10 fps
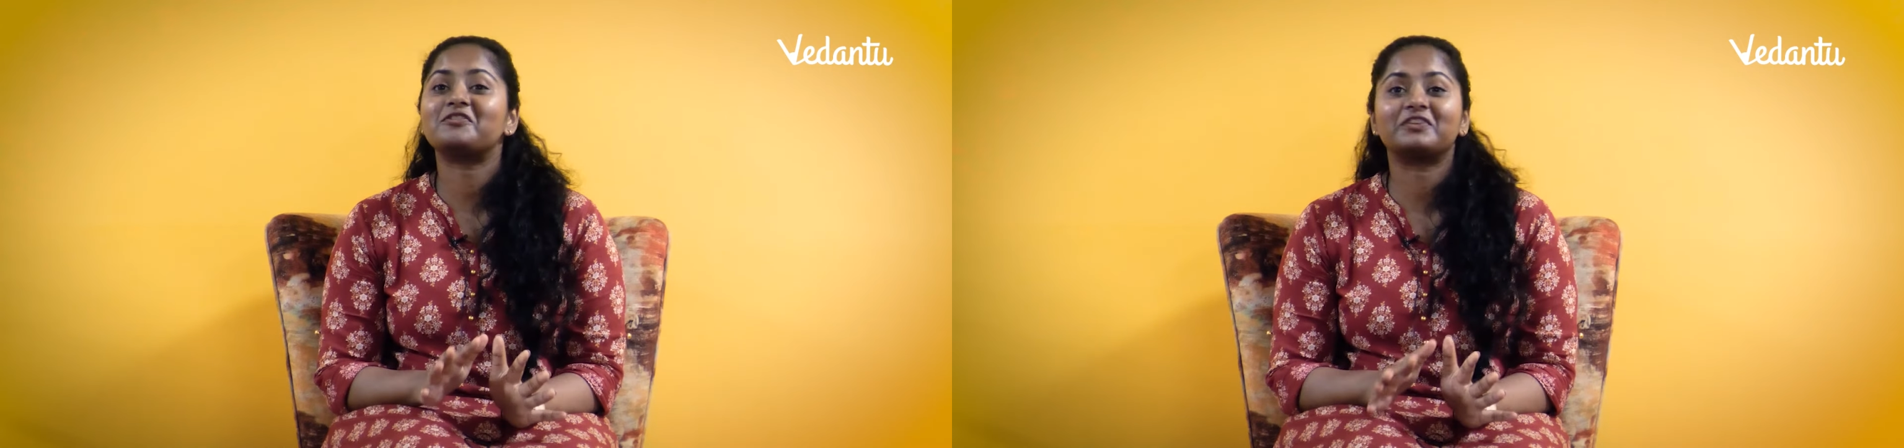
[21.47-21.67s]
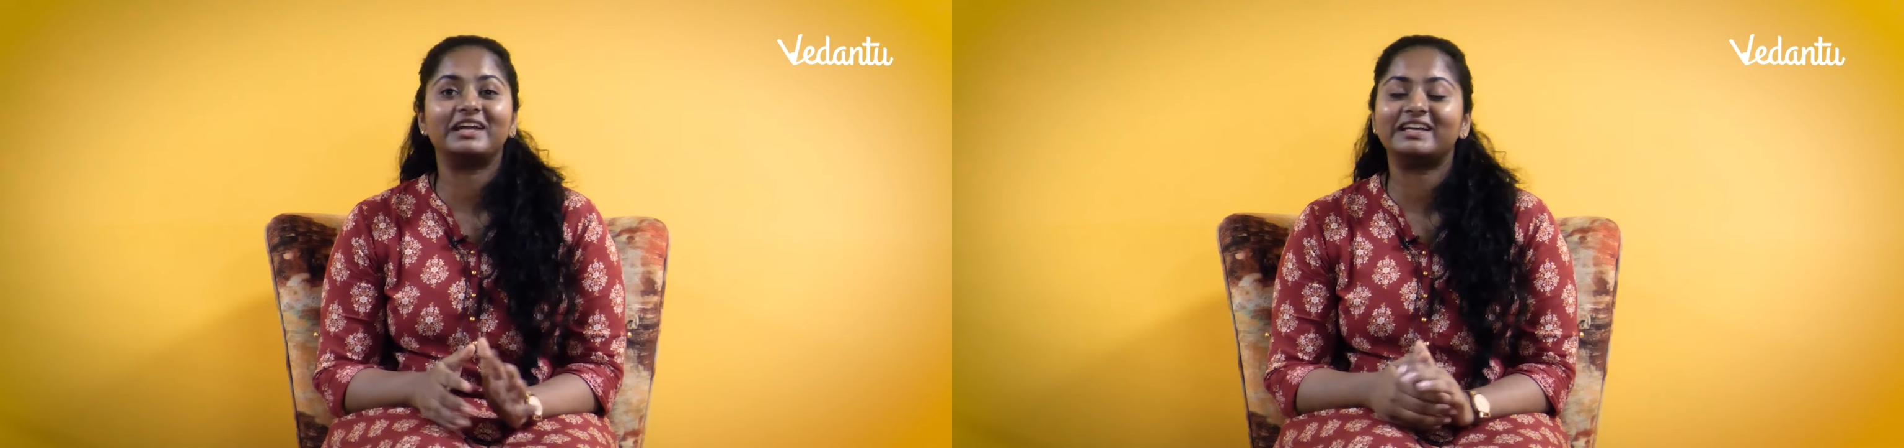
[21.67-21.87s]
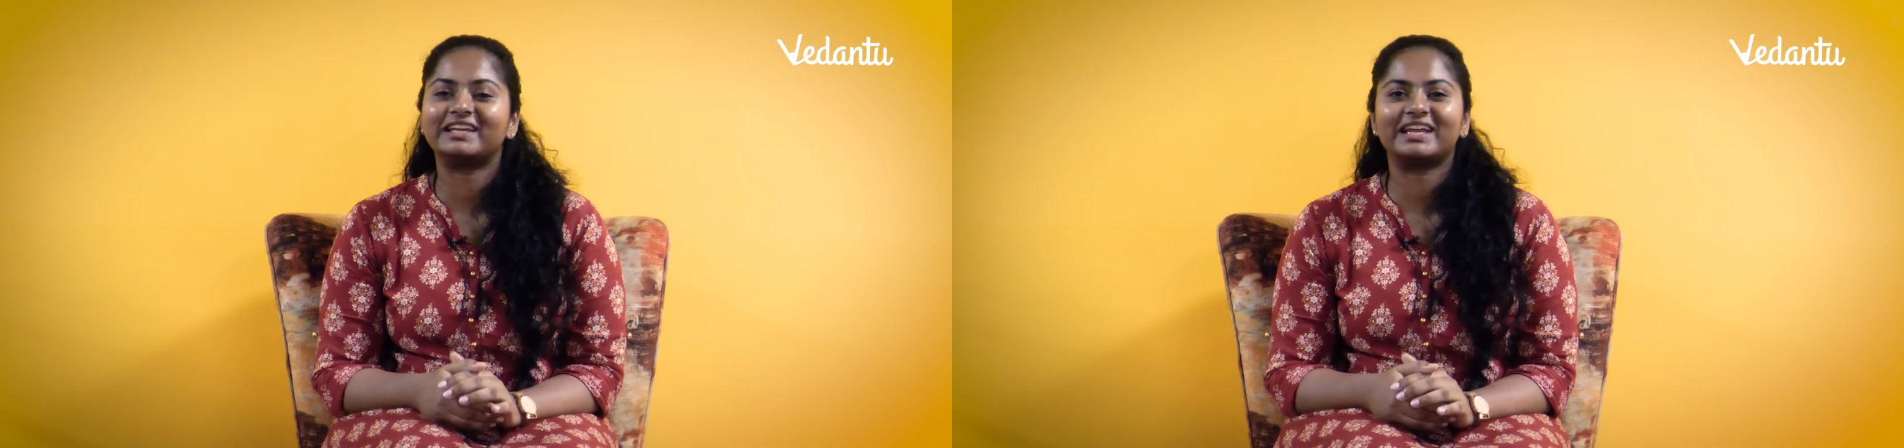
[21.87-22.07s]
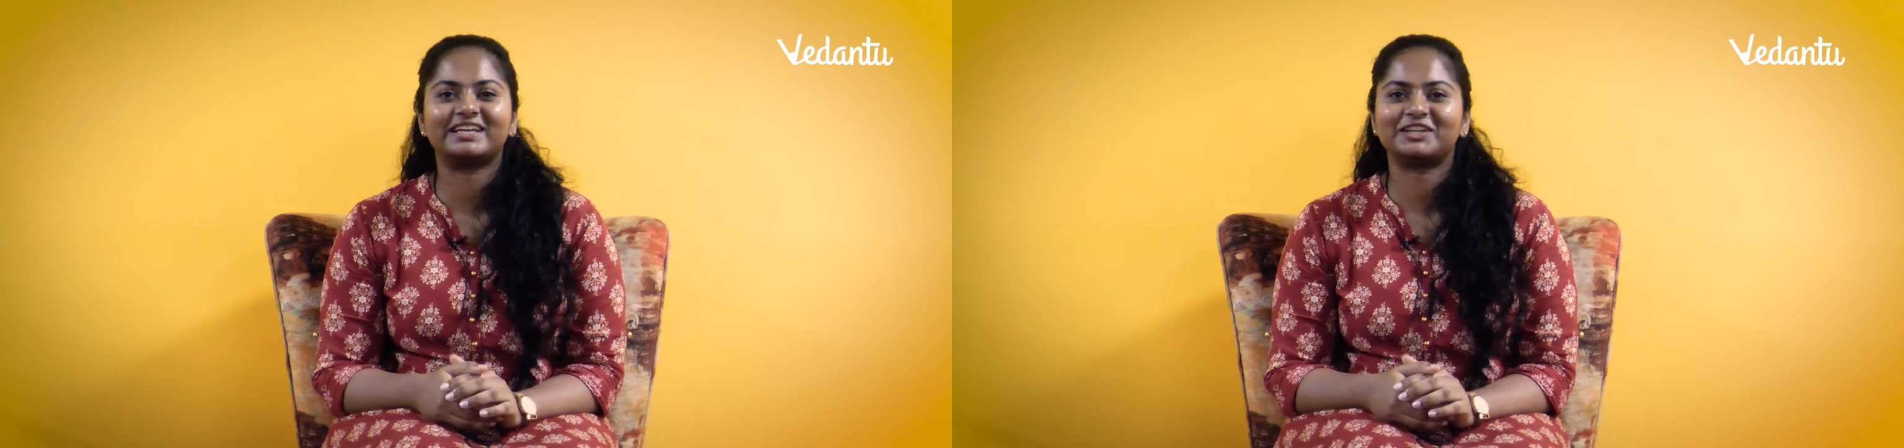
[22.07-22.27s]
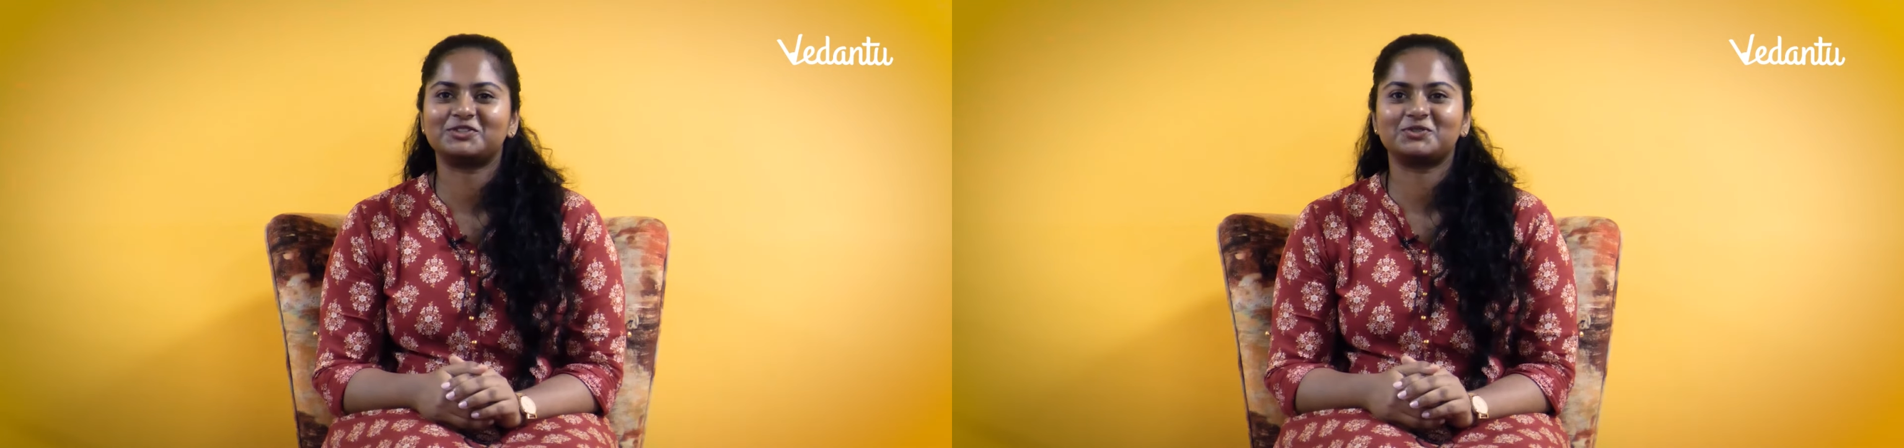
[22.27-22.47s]
of internet
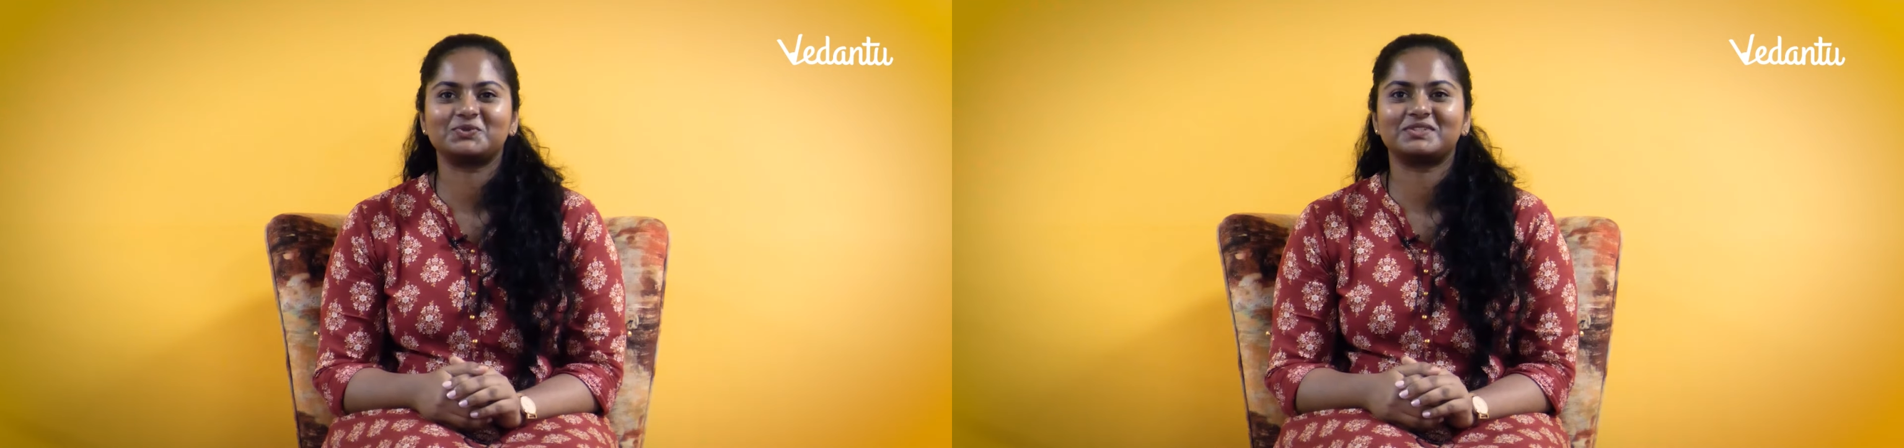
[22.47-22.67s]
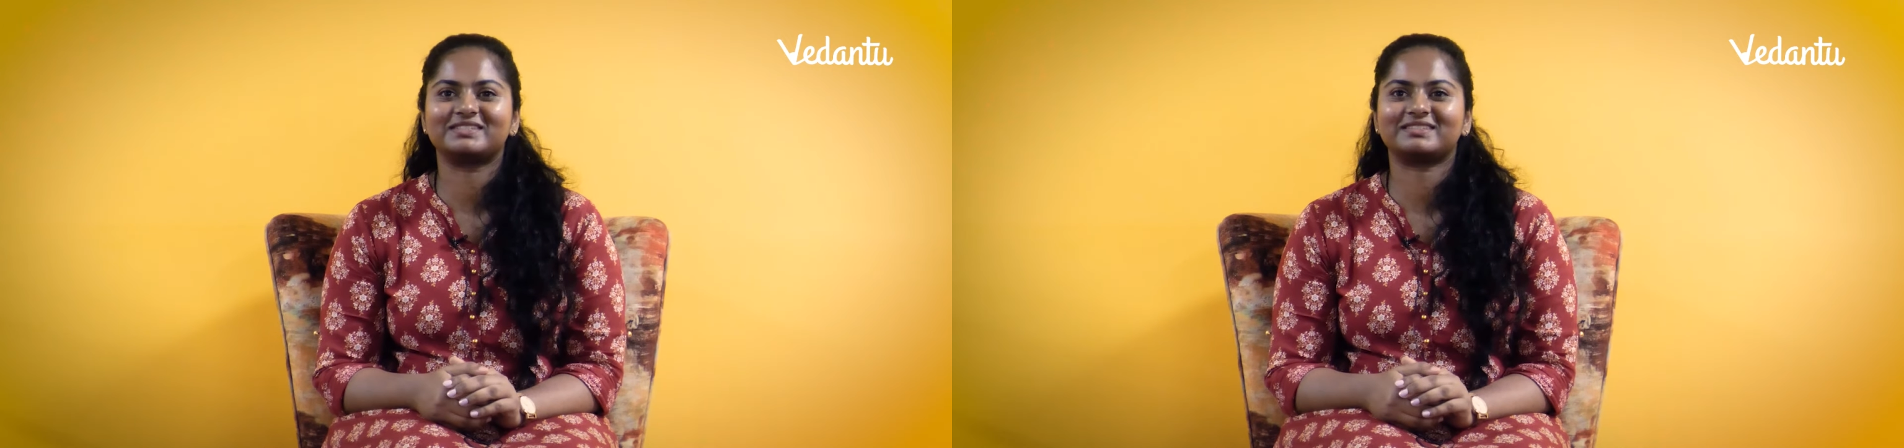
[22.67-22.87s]
issues.